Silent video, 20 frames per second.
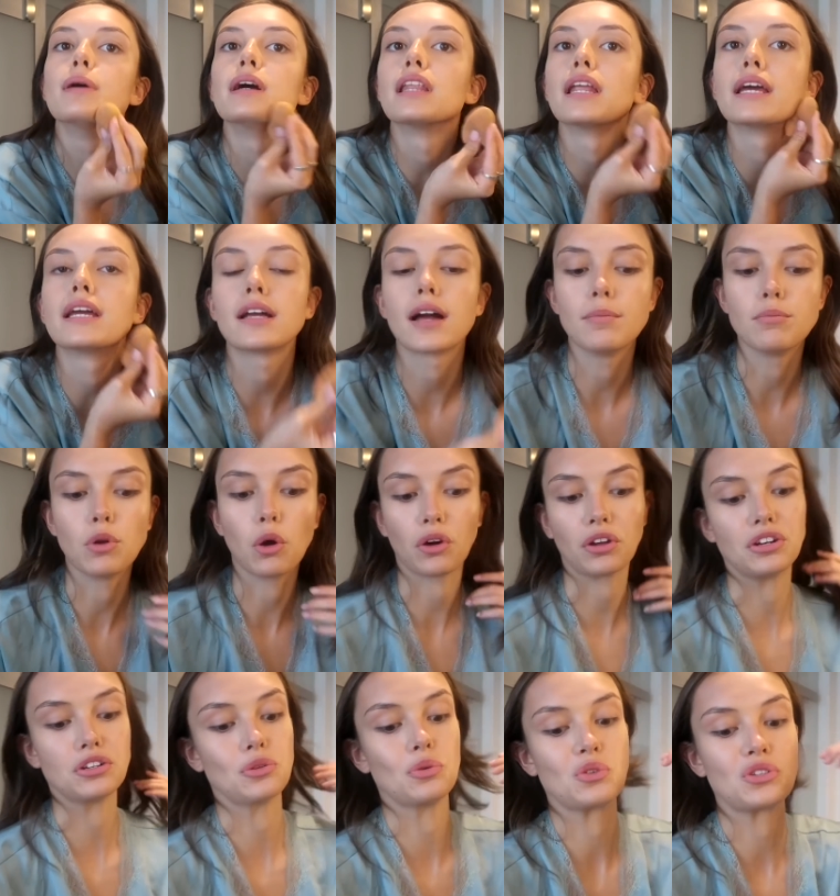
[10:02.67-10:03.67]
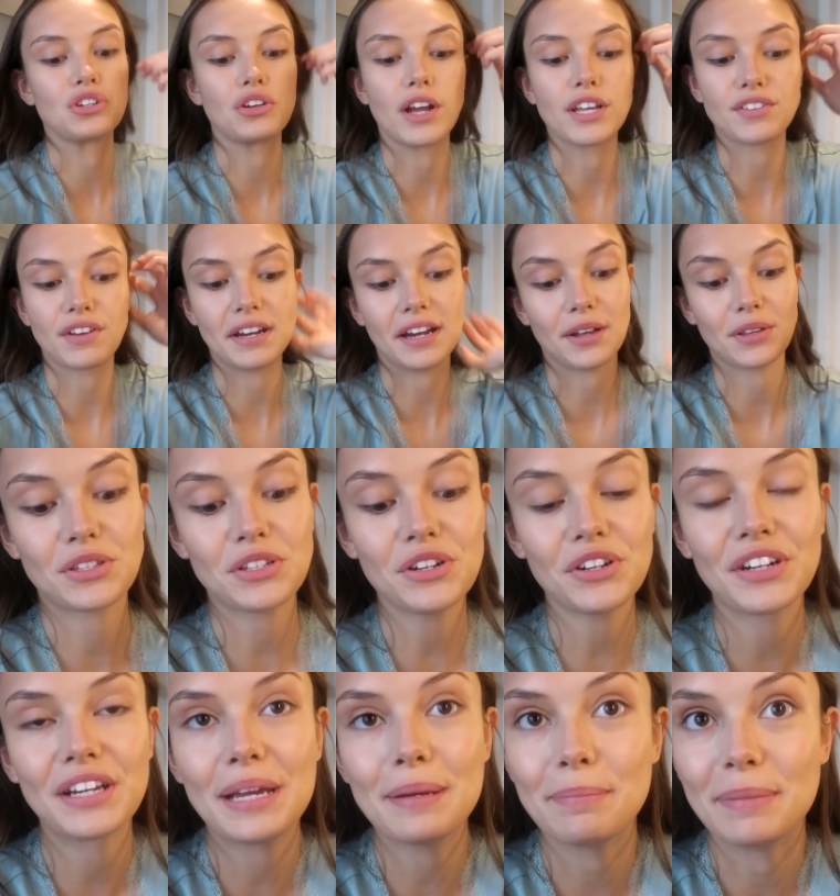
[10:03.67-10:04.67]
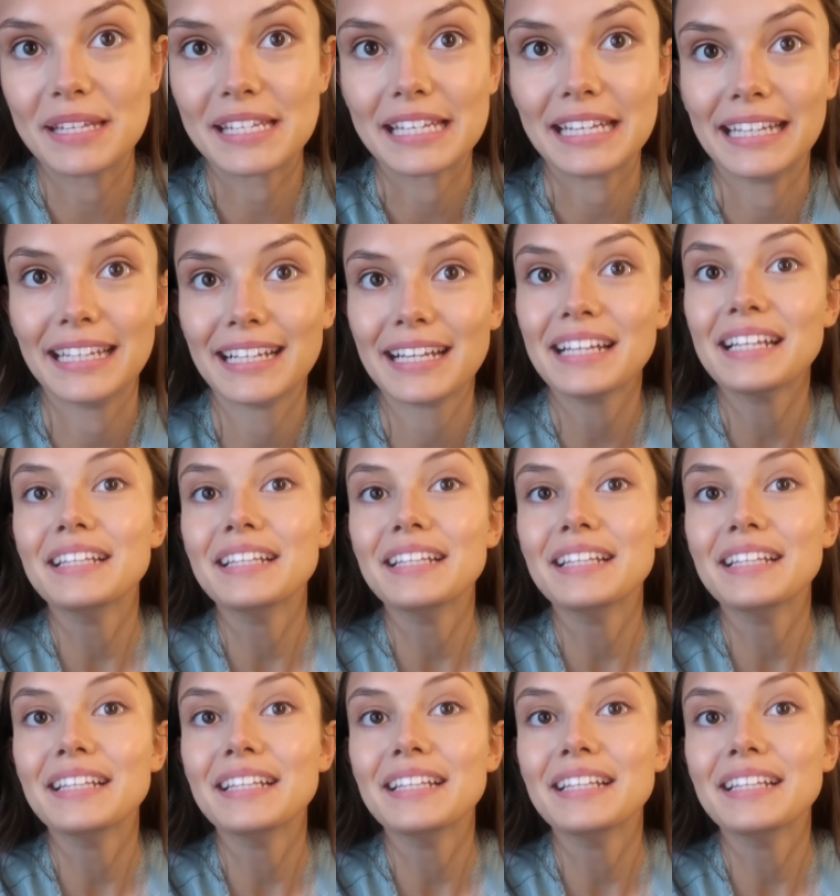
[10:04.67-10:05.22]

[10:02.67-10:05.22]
But like, I'm not gonna talk to you guys right now. Sorry, I'm busy.